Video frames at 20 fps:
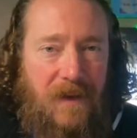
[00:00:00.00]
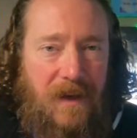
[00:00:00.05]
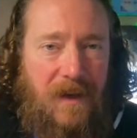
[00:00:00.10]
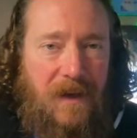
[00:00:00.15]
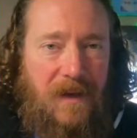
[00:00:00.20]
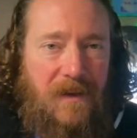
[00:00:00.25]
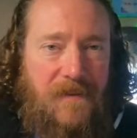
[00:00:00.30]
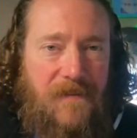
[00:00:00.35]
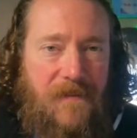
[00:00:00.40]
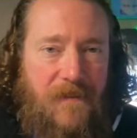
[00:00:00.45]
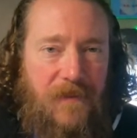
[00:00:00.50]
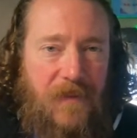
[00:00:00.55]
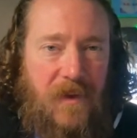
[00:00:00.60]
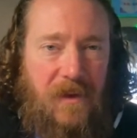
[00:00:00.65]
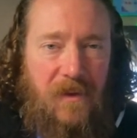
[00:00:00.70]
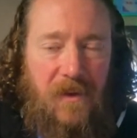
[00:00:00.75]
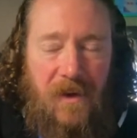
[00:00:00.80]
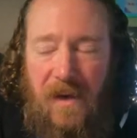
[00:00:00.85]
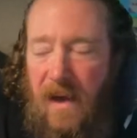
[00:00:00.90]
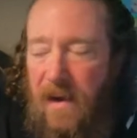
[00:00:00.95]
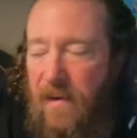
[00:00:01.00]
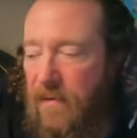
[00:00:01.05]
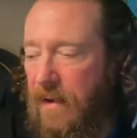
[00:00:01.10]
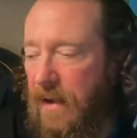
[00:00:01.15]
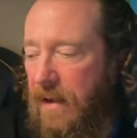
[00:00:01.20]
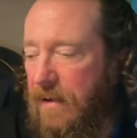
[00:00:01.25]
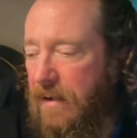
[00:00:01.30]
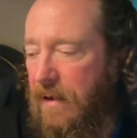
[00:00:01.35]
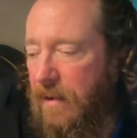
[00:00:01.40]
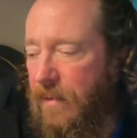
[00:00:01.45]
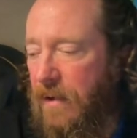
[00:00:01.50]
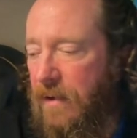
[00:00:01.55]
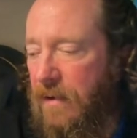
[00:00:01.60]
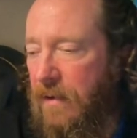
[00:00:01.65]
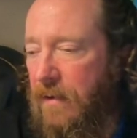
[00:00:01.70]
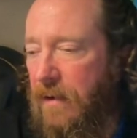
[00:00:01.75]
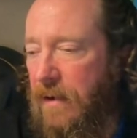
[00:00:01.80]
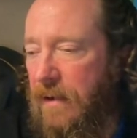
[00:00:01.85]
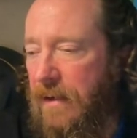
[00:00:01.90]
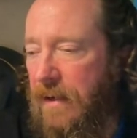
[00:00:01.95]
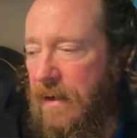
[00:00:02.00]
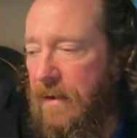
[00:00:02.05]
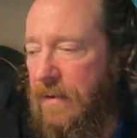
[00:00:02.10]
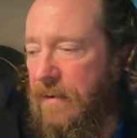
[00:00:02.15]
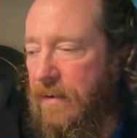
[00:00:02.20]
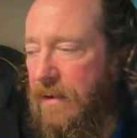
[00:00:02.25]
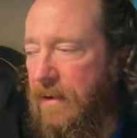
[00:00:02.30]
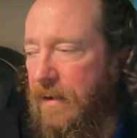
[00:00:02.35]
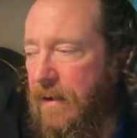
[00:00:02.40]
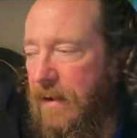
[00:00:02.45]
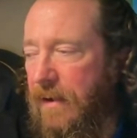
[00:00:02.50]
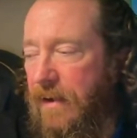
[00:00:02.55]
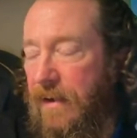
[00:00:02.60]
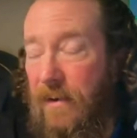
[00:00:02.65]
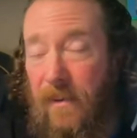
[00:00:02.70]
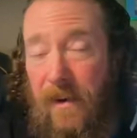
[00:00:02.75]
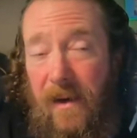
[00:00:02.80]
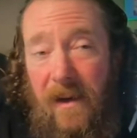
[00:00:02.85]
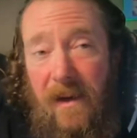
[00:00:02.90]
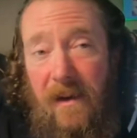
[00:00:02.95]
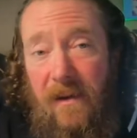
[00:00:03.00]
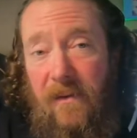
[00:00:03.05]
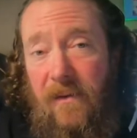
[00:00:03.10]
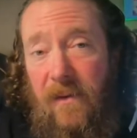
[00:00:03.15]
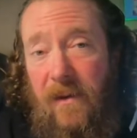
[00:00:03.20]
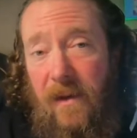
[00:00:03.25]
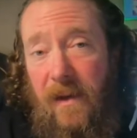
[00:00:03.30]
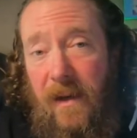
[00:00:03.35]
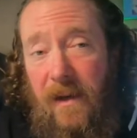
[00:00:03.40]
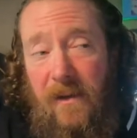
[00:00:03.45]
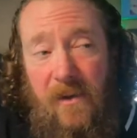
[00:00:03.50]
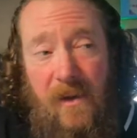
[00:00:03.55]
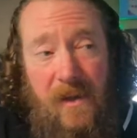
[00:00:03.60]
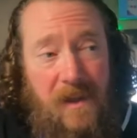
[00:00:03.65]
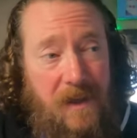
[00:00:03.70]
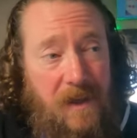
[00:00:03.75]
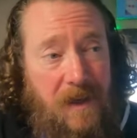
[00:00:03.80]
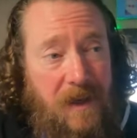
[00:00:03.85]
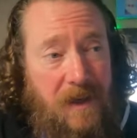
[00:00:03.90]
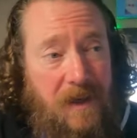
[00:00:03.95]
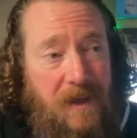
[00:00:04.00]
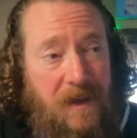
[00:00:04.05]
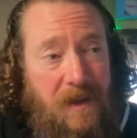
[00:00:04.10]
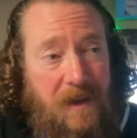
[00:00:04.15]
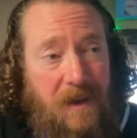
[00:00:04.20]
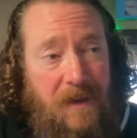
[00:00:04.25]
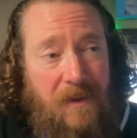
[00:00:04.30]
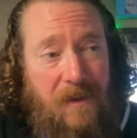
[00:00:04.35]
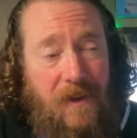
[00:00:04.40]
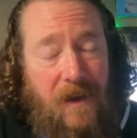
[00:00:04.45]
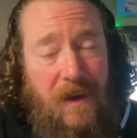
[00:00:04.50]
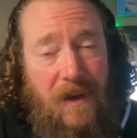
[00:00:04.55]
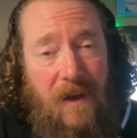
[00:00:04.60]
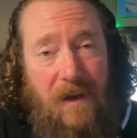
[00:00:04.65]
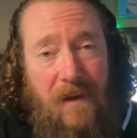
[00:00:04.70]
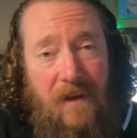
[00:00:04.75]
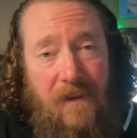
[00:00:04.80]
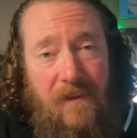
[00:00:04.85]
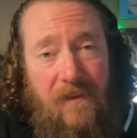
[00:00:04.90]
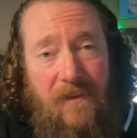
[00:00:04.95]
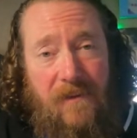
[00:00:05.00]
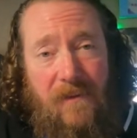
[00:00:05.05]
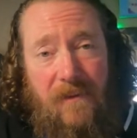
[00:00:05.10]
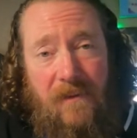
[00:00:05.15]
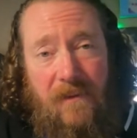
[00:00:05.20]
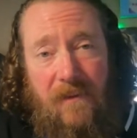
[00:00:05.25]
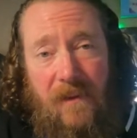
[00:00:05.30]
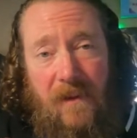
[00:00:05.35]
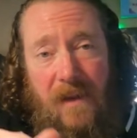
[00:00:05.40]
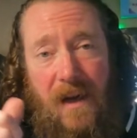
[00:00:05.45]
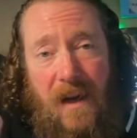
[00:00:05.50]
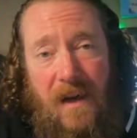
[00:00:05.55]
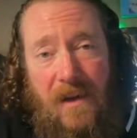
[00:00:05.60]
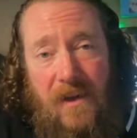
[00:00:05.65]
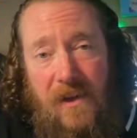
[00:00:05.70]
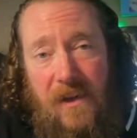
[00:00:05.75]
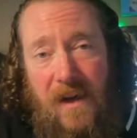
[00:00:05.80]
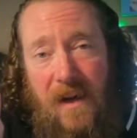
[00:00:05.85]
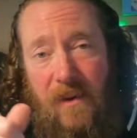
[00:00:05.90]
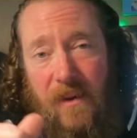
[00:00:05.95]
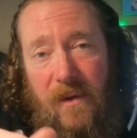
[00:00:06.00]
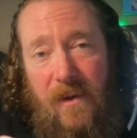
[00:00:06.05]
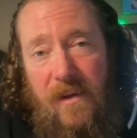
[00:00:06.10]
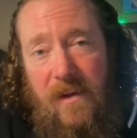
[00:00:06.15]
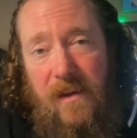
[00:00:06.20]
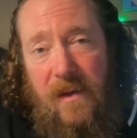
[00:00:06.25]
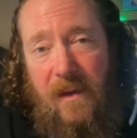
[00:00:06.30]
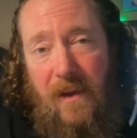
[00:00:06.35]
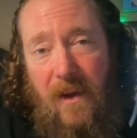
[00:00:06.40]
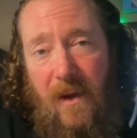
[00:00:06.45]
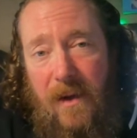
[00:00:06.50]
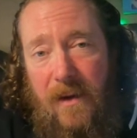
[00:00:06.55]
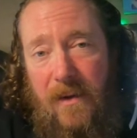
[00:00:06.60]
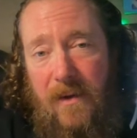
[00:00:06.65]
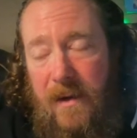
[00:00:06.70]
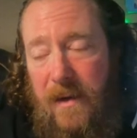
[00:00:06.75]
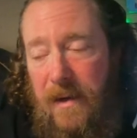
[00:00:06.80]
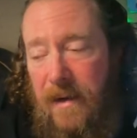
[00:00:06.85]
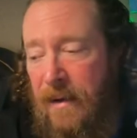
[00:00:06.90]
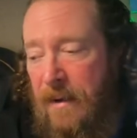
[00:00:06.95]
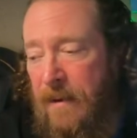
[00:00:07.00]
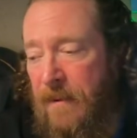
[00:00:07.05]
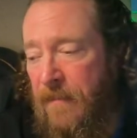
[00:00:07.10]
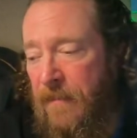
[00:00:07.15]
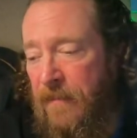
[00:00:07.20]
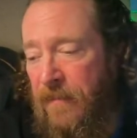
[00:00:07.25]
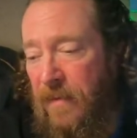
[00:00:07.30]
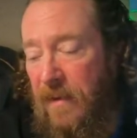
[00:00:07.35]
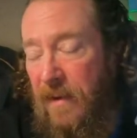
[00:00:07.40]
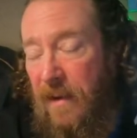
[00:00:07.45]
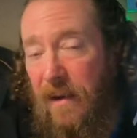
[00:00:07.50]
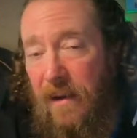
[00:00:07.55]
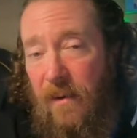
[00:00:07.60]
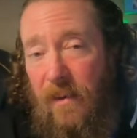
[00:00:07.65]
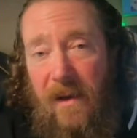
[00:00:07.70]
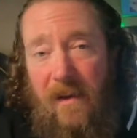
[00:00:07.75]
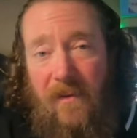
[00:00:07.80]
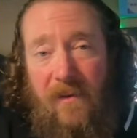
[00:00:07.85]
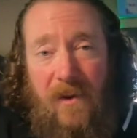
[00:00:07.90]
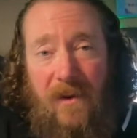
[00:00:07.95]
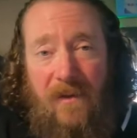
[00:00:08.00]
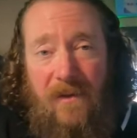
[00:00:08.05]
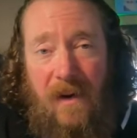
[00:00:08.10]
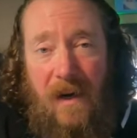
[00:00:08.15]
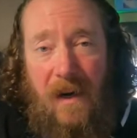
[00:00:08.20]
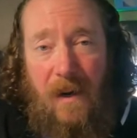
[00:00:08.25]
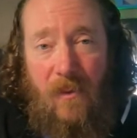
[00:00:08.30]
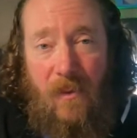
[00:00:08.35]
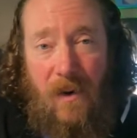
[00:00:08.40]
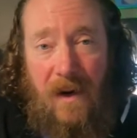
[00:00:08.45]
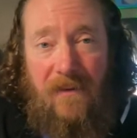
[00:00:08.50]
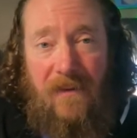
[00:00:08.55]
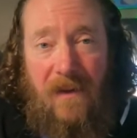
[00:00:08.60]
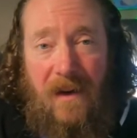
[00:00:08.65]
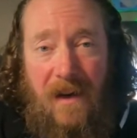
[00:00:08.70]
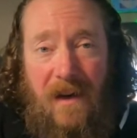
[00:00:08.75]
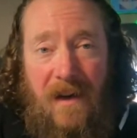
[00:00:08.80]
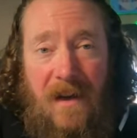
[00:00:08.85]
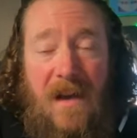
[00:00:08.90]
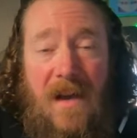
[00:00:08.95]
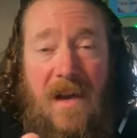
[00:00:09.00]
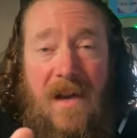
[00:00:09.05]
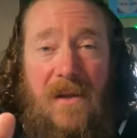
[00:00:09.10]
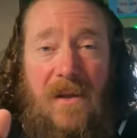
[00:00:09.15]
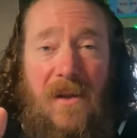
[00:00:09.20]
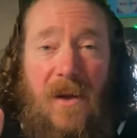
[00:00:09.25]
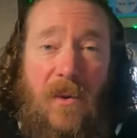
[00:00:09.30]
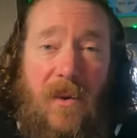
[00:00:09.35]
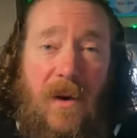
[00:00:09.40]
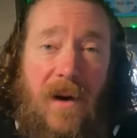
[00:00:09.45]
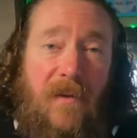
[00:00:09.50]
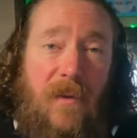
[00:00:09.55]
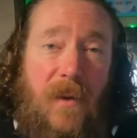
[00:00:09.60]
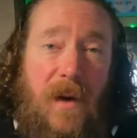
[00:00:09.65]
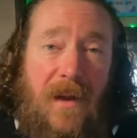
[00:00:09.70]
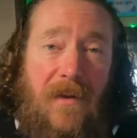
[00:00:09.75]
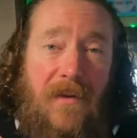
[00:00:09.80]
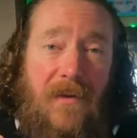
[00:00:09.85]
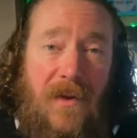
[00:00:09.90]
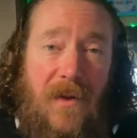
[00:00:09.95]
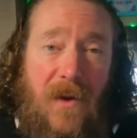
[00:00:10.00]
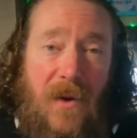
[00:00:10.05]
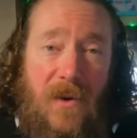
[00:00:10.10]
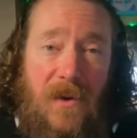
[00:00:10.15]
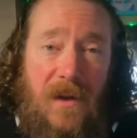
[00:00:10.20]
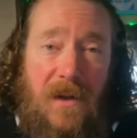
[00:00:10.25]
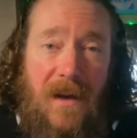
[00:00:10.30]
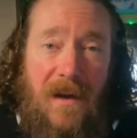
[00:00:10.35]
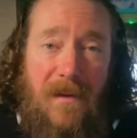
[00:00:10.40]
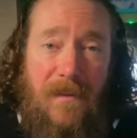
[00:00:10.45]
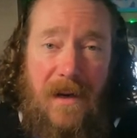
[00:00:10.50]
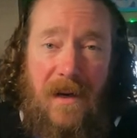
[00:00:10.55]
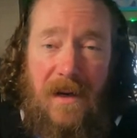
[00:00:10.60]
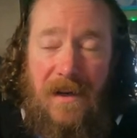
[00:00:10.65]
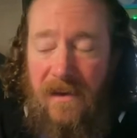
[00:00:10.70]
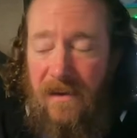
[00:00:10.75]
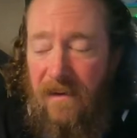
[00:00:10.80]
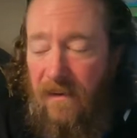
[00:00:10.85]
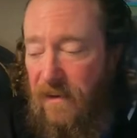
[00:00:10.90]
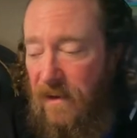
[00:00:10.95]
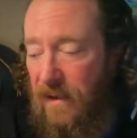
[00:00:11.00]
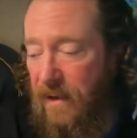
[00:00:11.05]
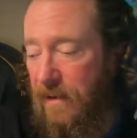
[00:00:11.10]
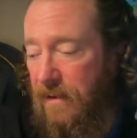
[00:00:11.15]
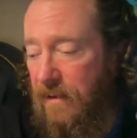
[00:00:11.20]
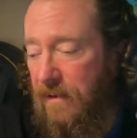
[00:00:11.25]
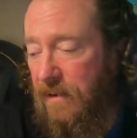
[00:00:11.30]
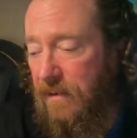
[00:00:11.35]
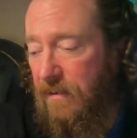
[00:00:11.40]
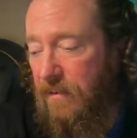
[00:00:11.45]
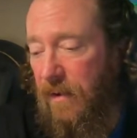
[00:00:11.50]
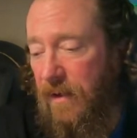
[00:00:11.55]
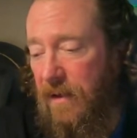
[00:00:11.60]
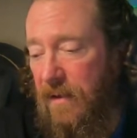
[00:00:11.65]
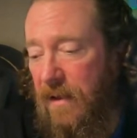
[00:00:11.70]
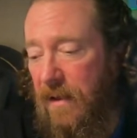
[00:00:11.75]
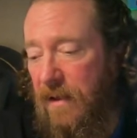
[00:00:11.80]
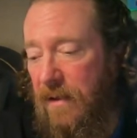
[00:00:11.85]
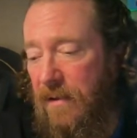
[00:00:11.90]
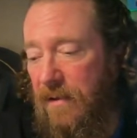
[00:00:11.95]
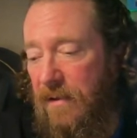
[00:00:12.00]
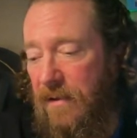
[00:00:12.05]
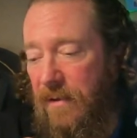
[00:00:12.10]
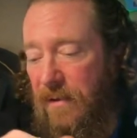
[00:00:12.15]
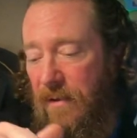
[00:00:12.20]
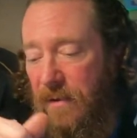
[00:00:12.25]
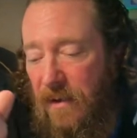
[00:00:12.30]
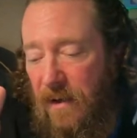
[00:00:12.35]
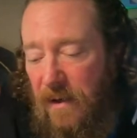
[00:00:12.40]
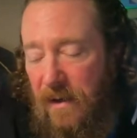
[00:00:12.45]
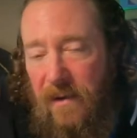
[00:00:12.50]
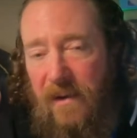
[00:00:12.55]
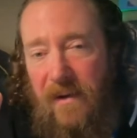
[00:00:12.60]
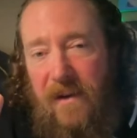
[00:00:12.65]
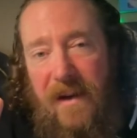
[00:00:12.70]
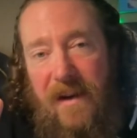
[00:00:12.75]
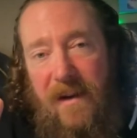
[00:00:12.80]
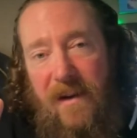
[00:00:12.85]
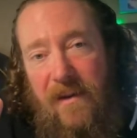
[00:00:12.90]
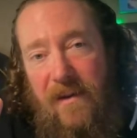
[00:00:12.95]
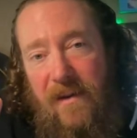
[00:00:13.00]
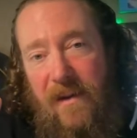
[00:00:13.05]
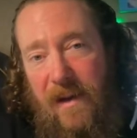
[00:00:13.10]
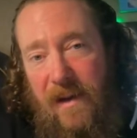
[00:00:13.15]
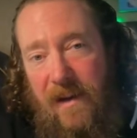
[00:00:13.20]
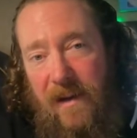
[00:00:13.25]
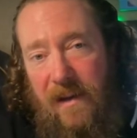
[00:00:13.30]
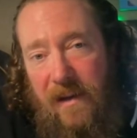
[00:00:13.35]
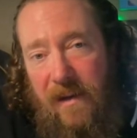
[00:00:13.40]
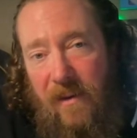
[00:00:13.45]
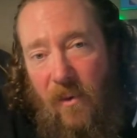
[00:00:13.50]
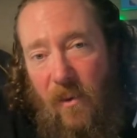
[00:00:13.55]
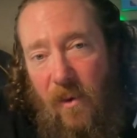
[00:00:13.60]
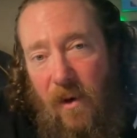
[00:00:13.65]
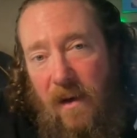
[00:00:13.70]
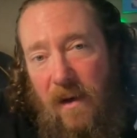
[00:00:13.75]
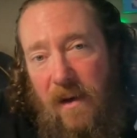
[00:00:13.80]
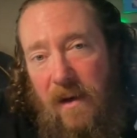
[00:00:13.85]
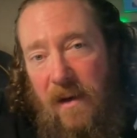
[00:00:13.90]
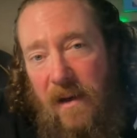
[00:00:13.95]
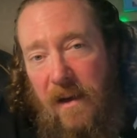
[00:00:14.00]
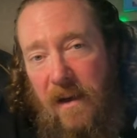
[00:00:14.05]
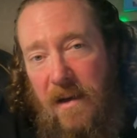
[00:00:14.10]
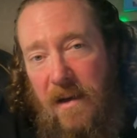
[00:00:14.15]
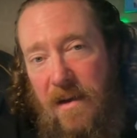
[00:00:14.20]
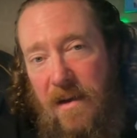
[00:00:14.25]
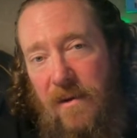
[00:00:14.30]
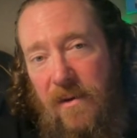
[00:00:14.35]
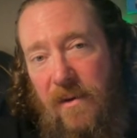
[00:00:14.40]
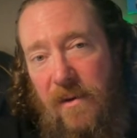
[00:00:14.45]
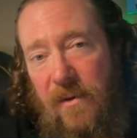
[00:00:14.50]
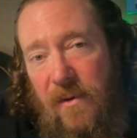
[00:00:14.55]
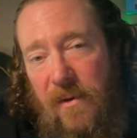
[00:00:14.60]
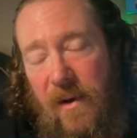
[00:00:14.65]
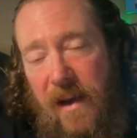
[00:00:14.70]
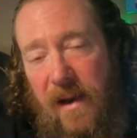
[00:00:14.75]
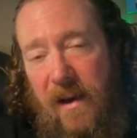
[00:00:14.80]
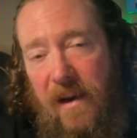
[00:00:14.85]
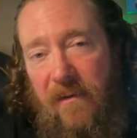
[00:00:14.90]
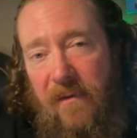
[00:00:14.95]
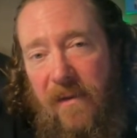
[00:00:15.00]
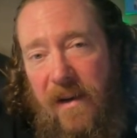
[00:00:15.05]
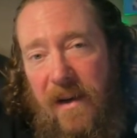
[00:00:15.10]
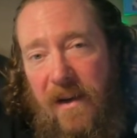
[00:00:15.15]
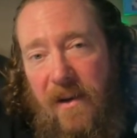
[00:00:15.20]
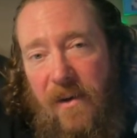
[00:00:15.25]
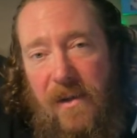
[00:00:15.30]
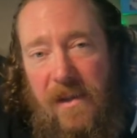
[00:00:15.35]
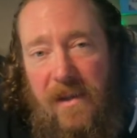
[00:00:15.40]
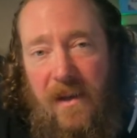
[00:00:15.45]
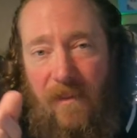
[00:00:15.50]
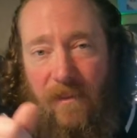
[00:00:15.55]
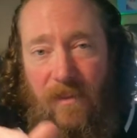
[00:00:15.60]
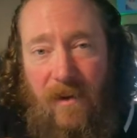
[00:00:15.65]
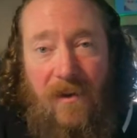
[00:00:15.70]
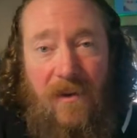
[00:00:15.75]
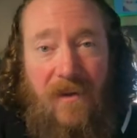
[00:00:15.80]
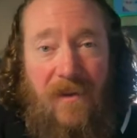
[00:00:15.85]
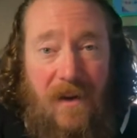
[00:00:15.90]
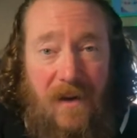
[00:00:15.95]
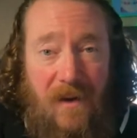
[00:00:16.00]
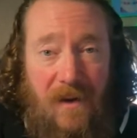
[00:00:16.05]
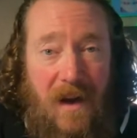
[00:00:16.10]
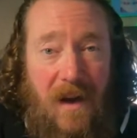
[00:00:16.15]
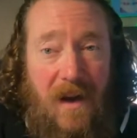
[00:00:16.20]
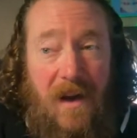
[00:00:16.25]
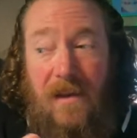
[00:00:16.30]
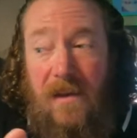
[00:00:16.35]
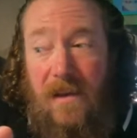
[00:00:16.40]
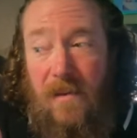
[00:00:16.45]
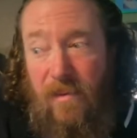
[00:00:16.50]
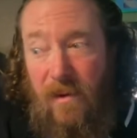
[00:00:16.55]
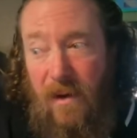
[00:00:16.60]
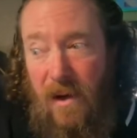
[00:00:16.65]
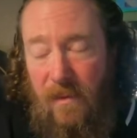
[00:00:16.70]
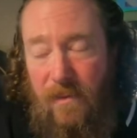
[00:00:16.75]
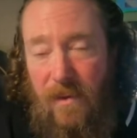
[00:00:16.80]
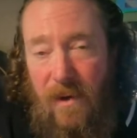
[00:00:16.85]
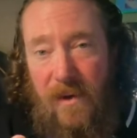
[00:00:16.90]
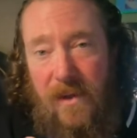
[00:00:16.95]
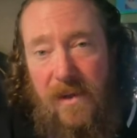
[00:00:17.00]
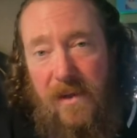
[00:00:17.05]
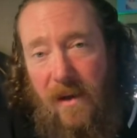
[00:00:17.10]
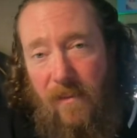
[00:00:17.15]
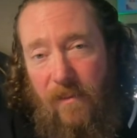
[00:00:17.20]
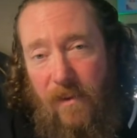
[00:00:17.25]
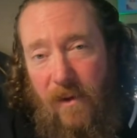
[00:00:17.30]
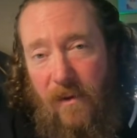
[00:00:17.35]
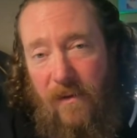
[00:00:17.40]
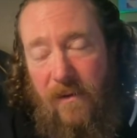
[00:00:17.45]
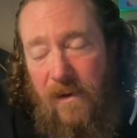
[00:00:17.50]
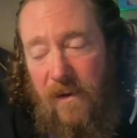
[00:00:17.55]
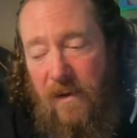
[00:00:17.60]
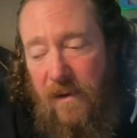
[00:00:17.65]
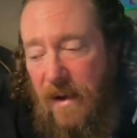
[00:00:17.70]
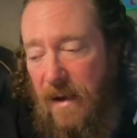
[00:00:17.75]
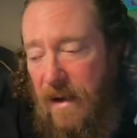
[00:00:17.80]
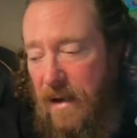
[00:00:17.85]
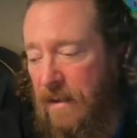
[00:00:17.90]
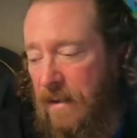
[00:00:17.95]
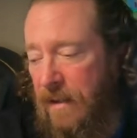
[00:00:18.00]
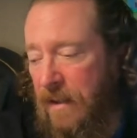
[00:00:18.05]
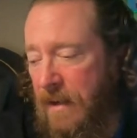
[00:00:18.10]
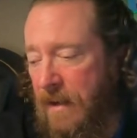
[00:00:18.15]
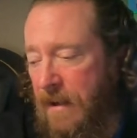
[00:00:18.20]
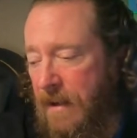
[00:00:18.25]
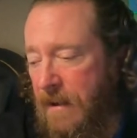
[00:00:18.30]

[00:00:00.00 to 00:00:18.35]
Yeah. So we kind of ended up hunkering down, and we have electricity, and we have hot showers and laundry, and we have good Wi-Fi. So whenever we get those combination of things, we tend to hunker down and work to edit videos to upload for you guys and blog posts to upload for you guys.